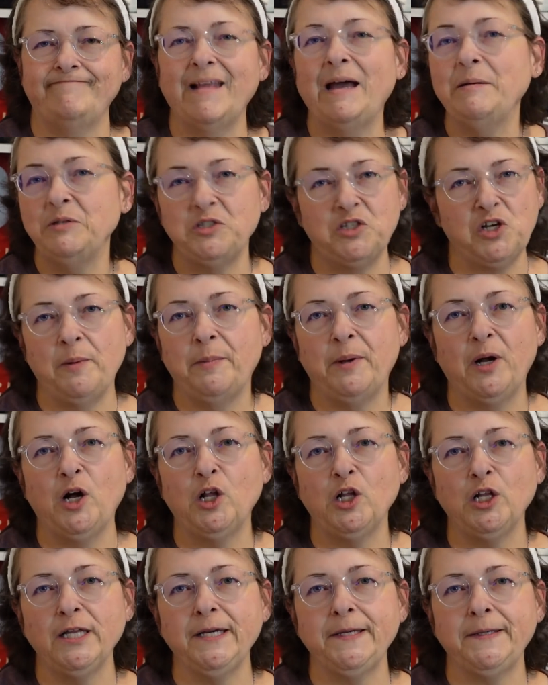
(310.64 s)
I'm a
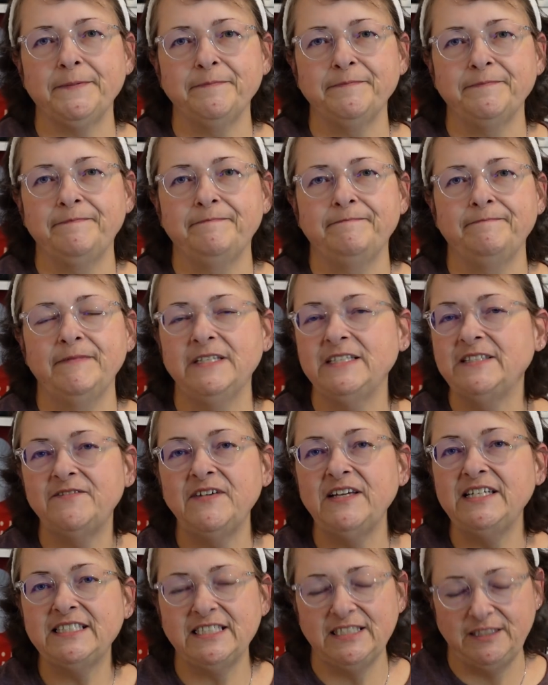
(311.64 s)
shopaholic. Let's
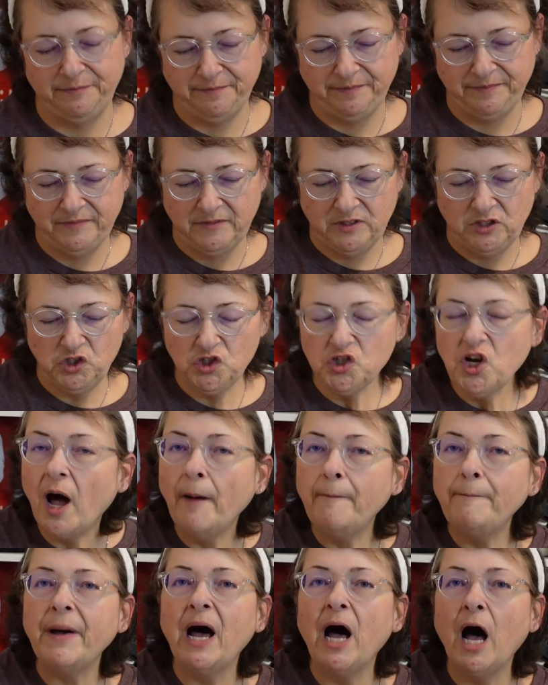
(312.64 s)
face it,
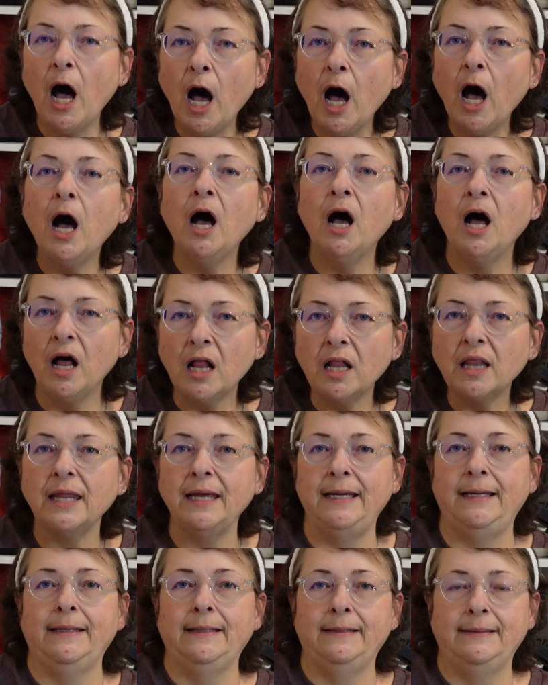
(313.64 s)
shopaholic.
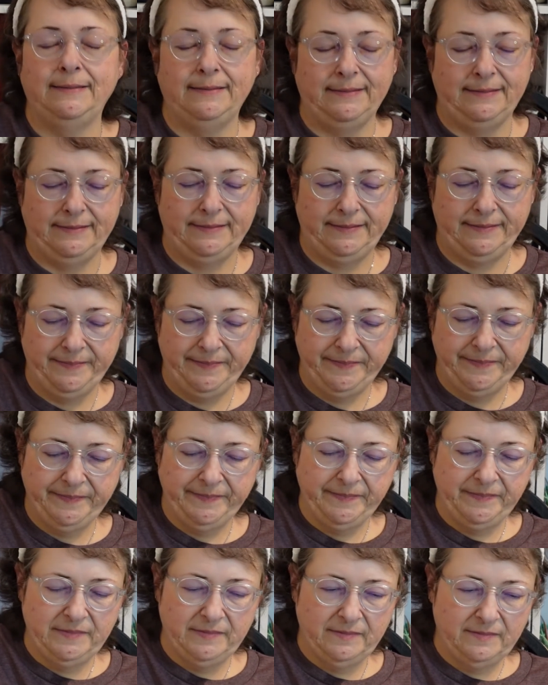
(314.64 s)

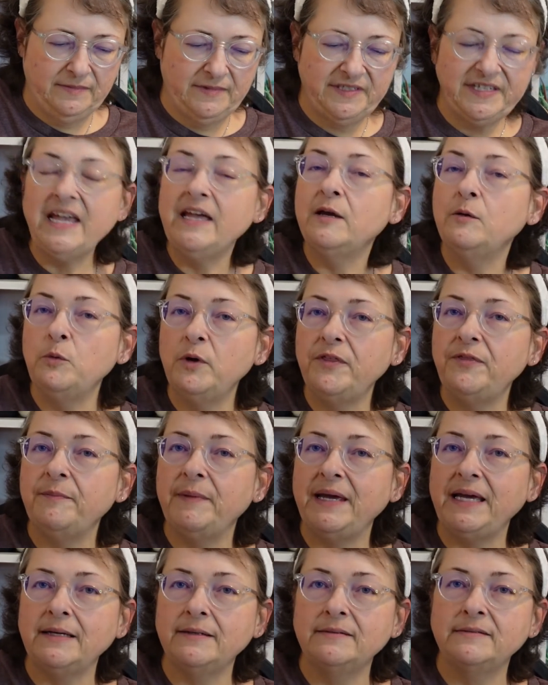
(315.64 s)
Say it with
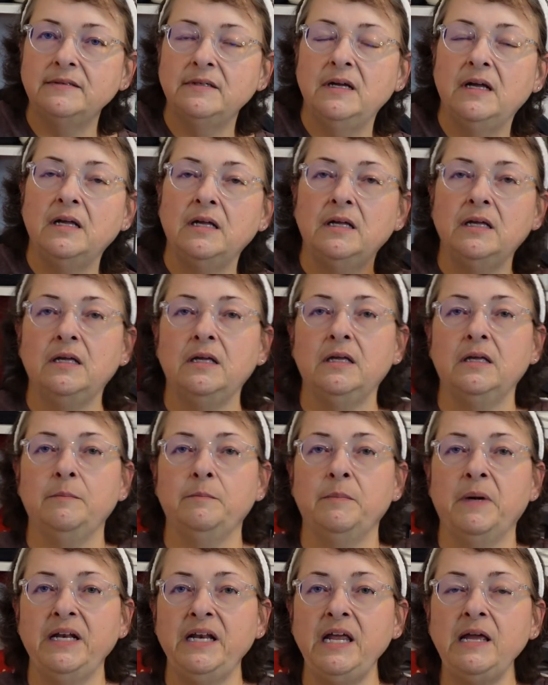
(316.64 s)
me.
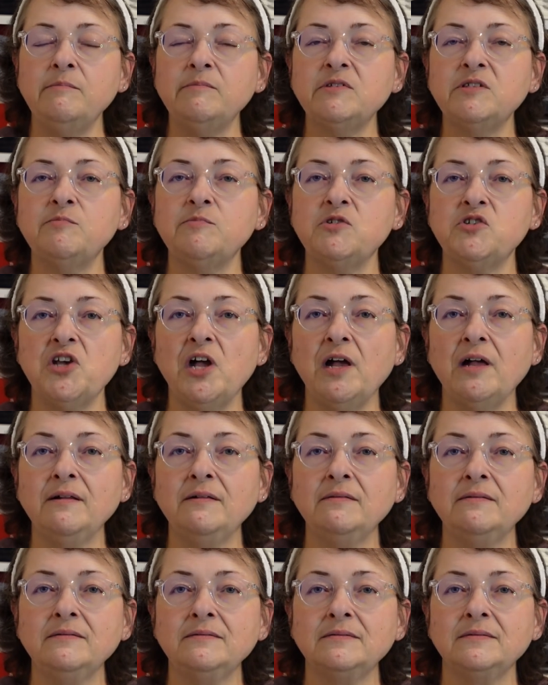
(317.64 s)
My name's
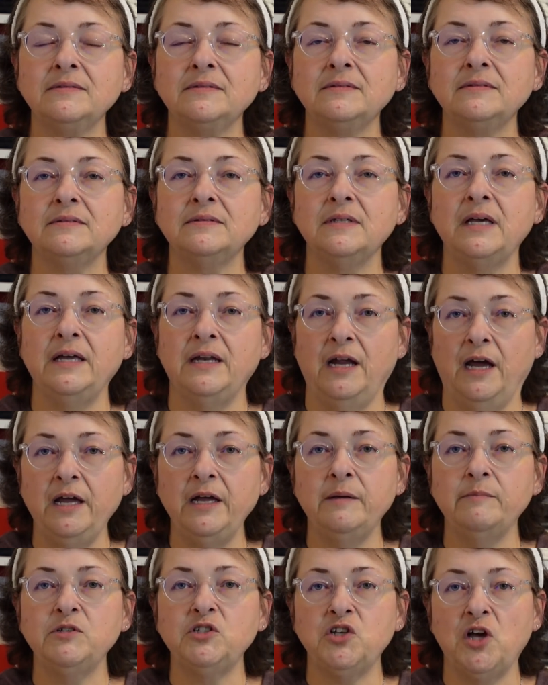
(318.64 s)
Michelle, and I
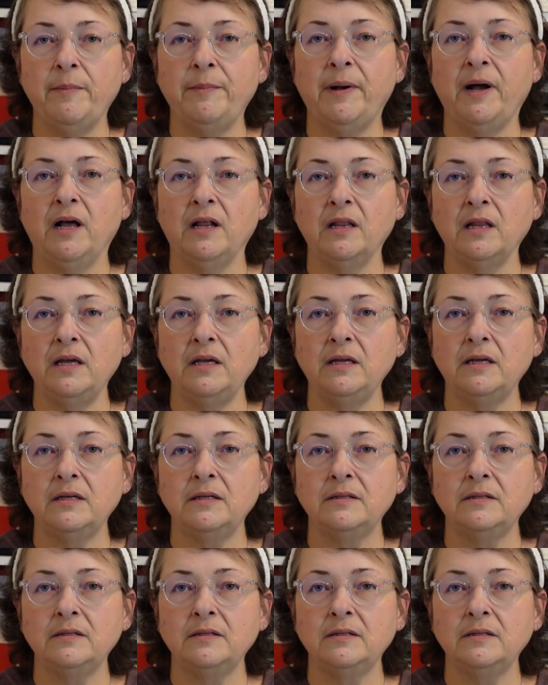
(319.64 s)
am a shopaholic.